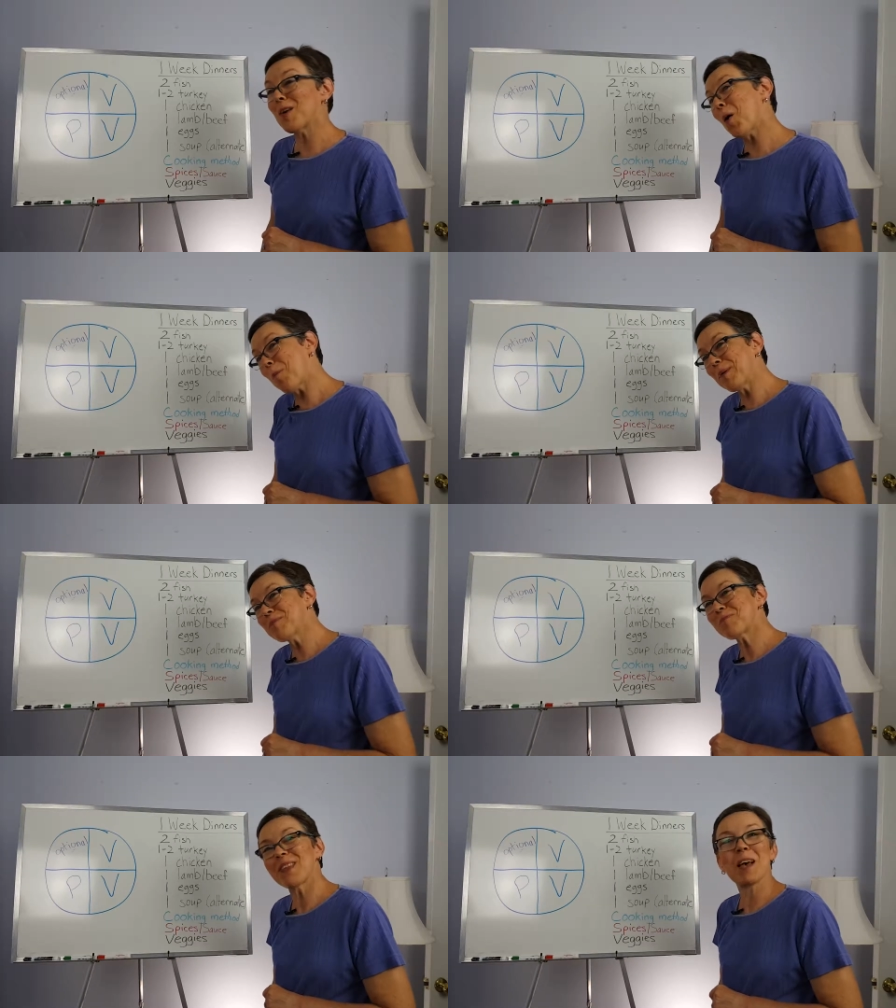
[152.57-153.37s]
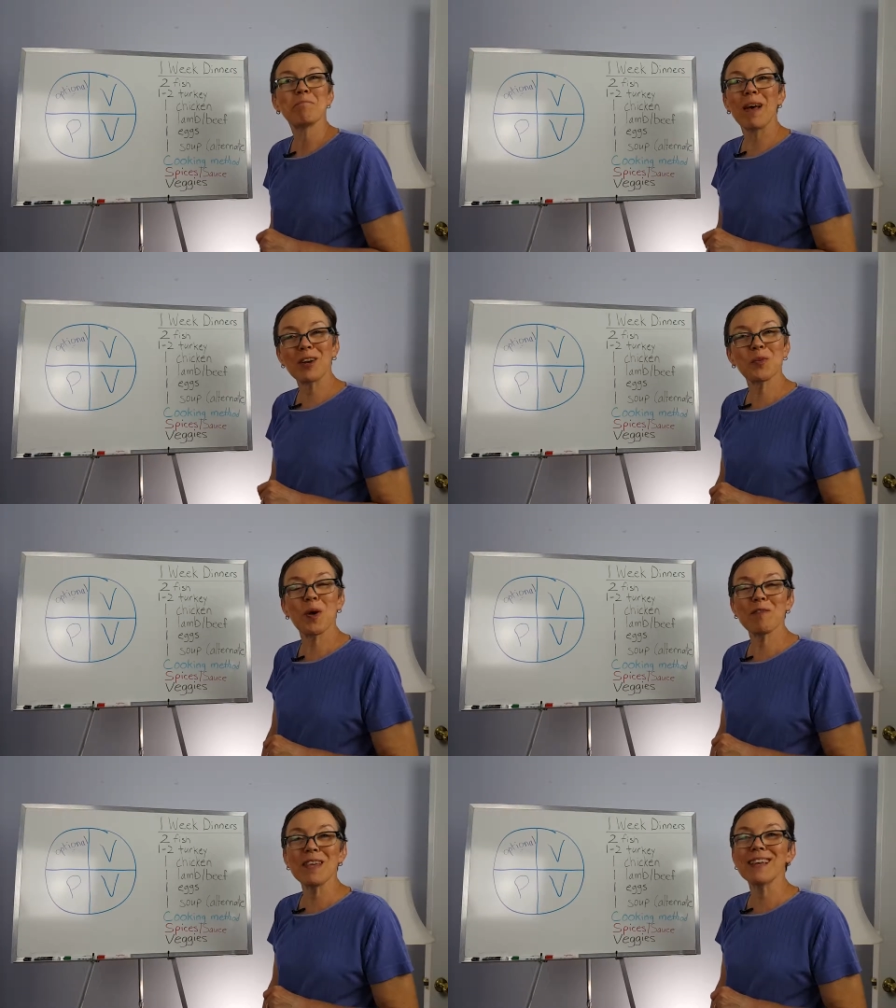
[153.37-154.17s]
Nope,
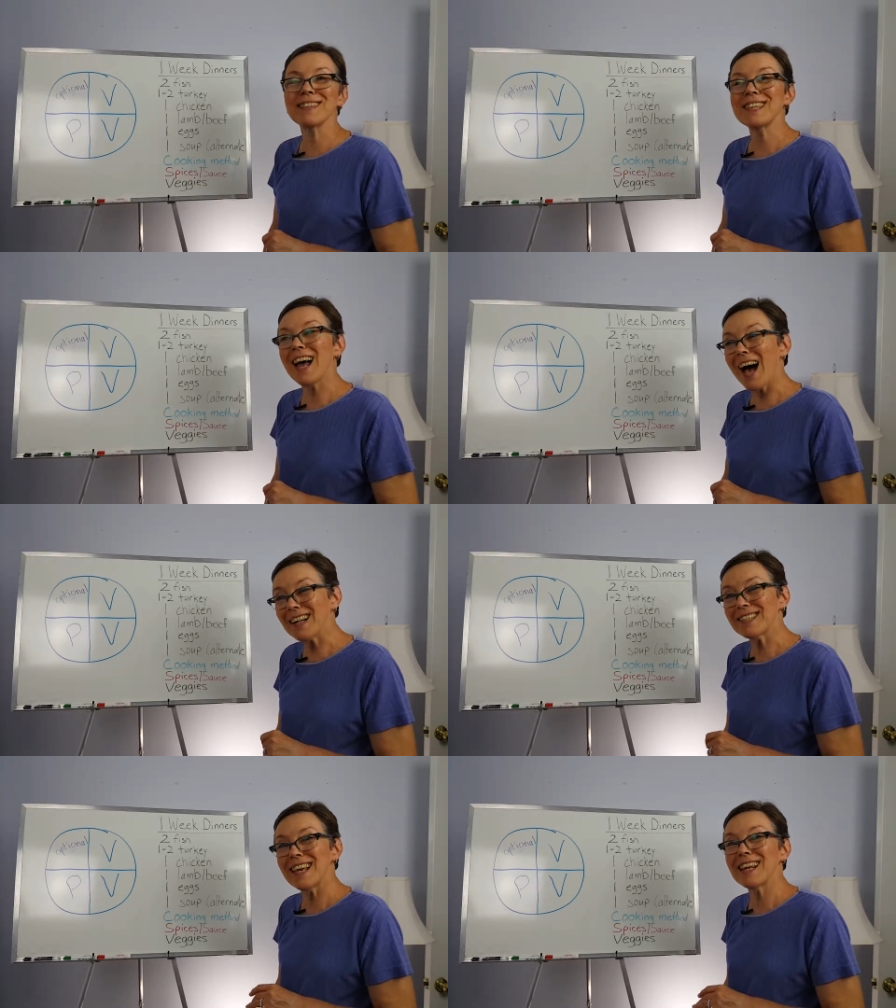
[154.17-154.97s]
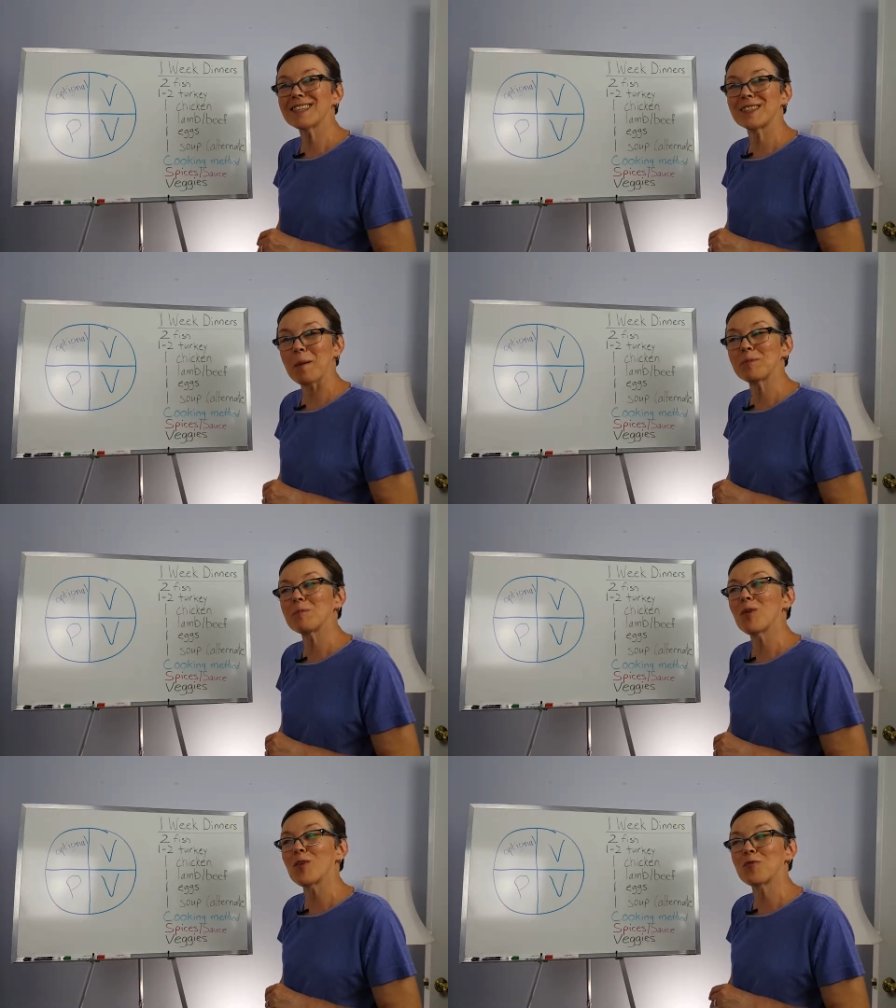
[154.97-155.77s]
microwaving is not an
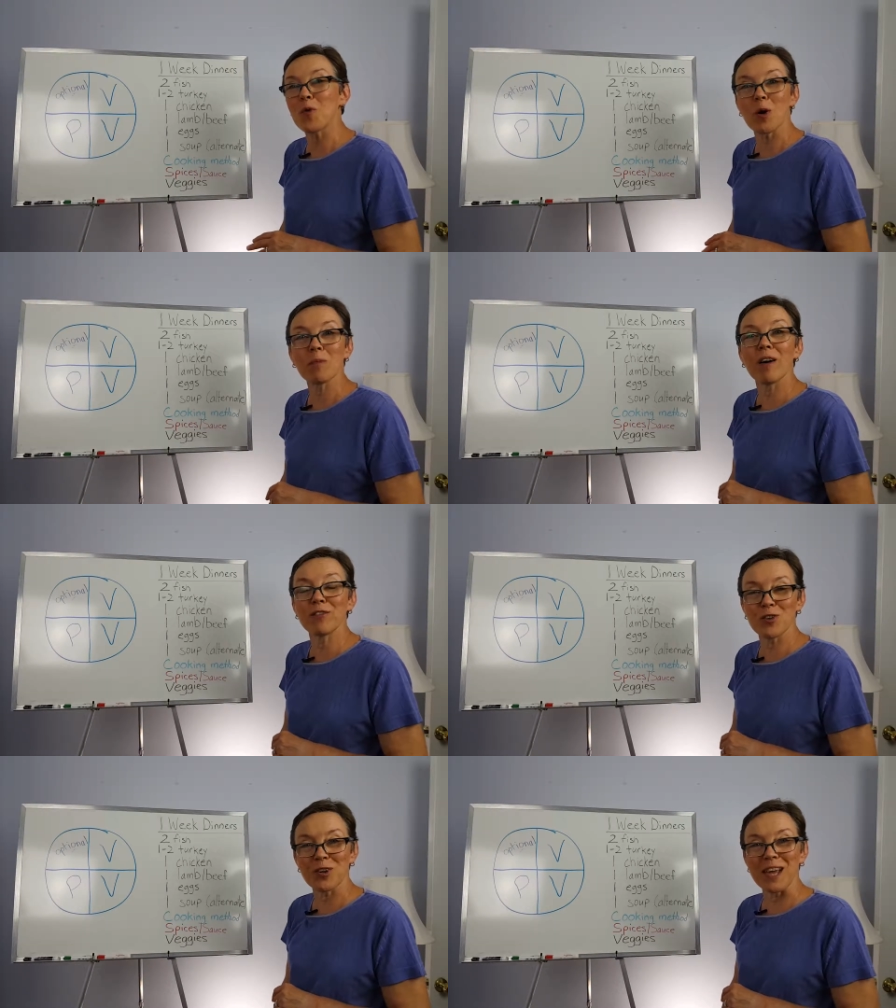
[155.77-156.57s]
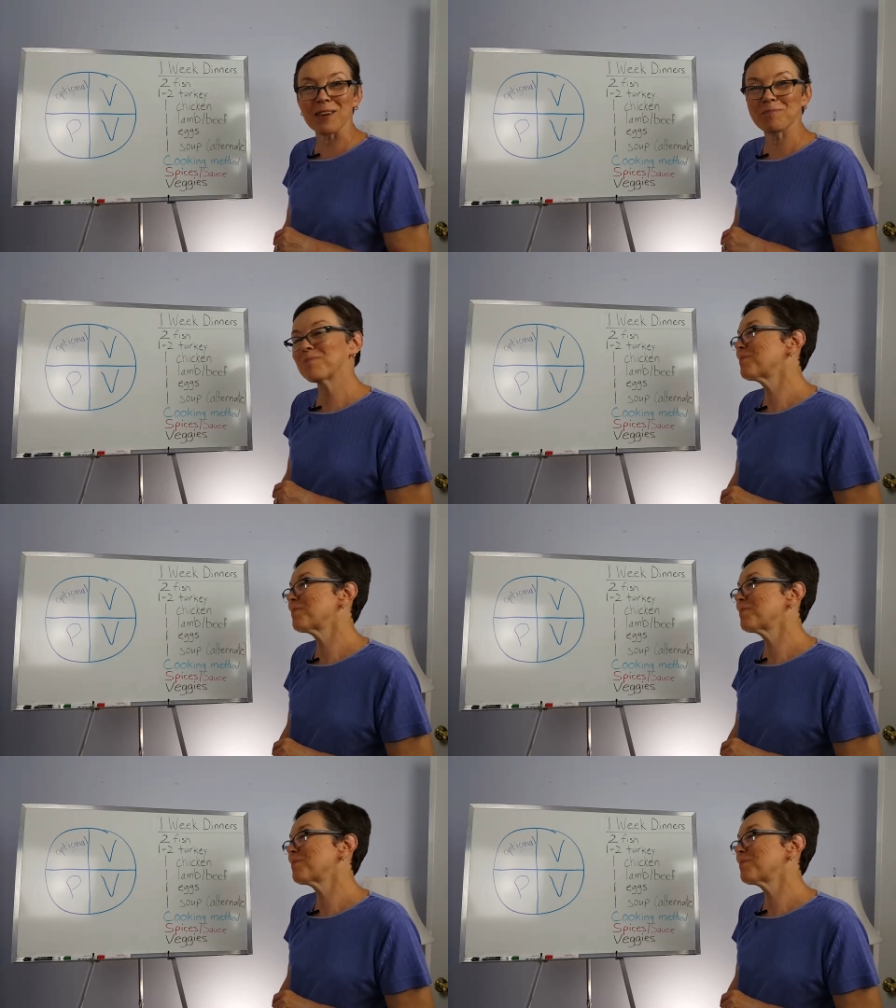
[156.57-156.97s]
acceptable form of cooking.